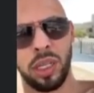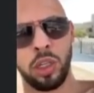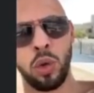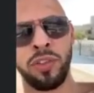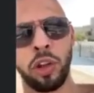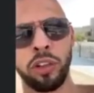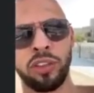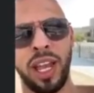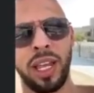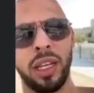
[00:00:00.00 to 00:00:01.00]
You have to
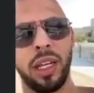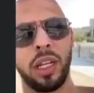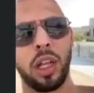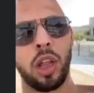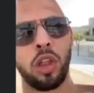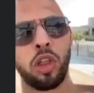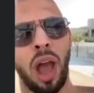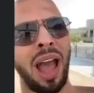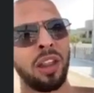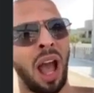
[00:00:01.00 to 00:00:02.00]
understand.
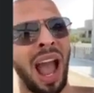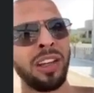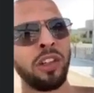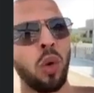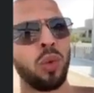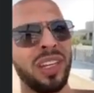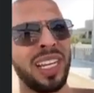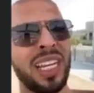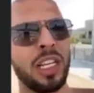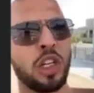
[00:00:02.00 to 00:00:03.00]
I don't
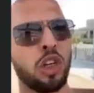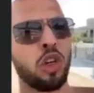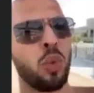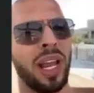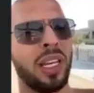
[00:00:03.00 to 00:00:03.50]
need to do any of the shit.